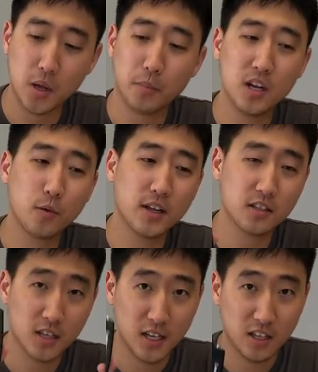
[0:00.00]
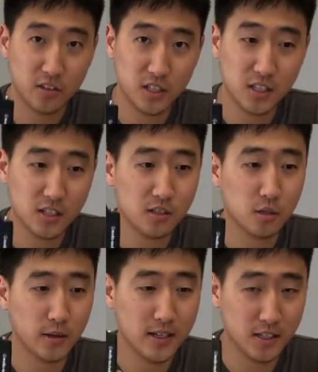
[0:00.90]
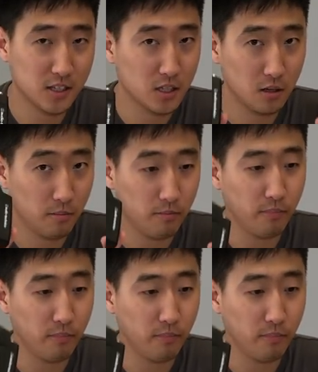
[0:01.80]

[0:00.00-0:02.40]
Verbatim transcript: But anyways, this is a great system.